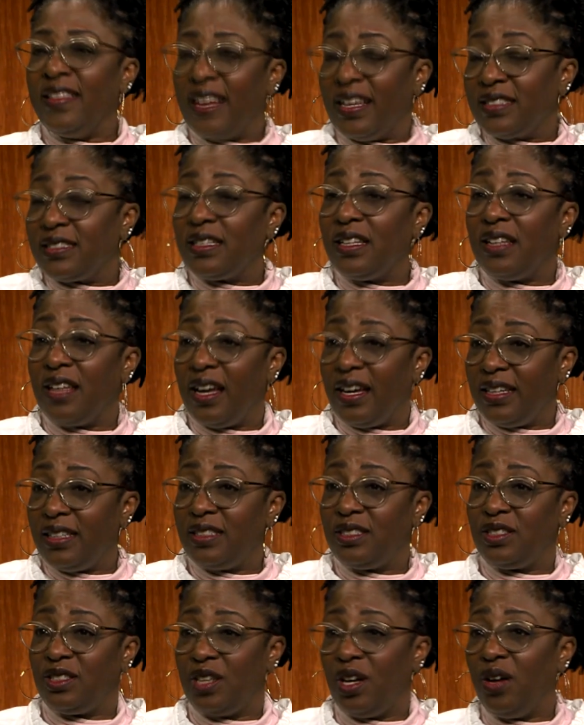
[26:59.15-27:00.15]
that's the
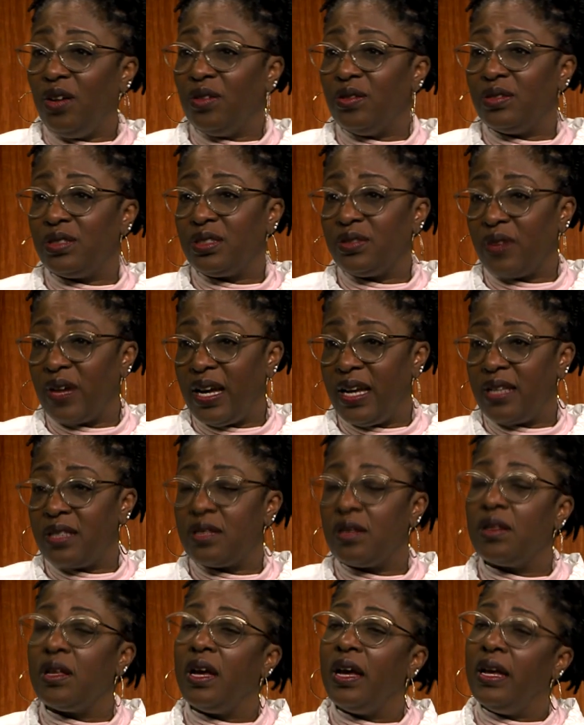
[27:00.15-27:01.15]
lion's toes, right?
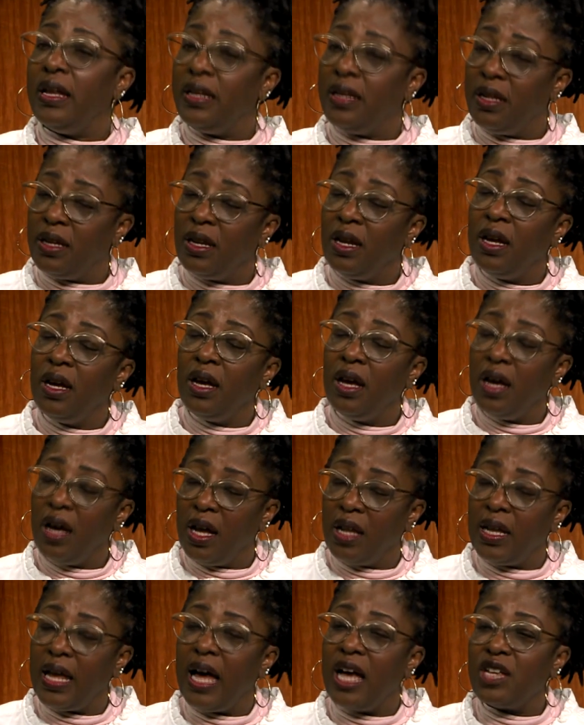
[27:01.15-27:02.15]
Exactly. So that and it
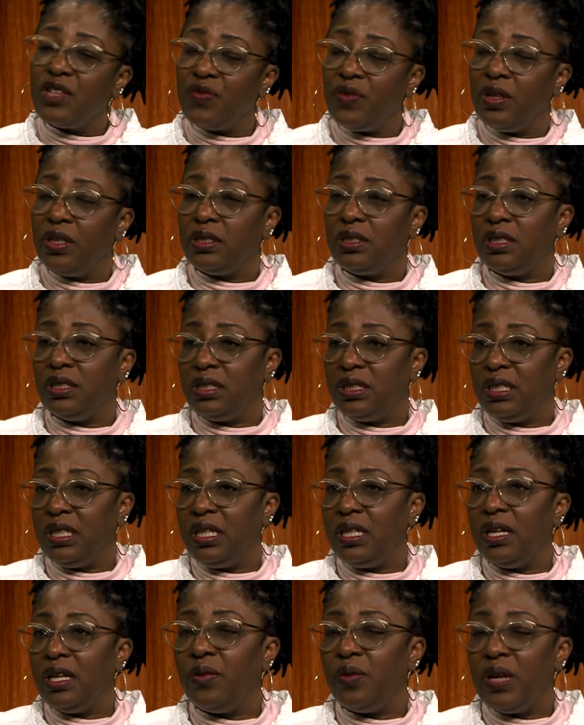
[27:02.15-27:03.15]
allows for us to
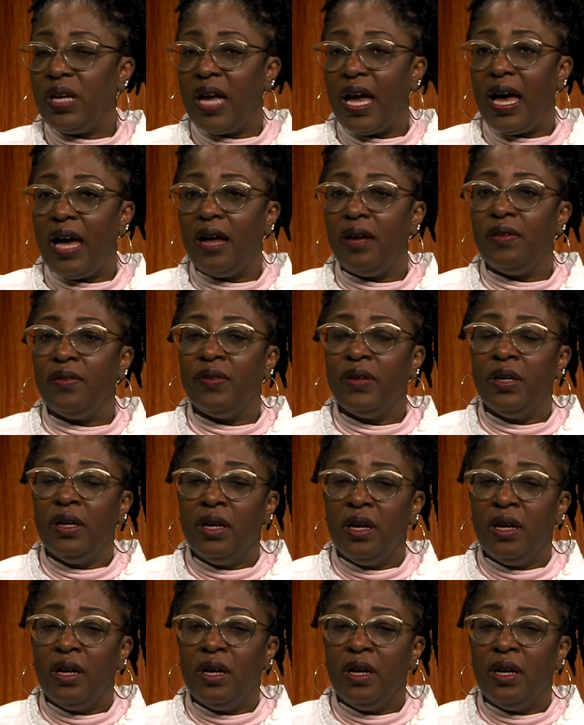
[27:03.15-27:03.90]
see we have.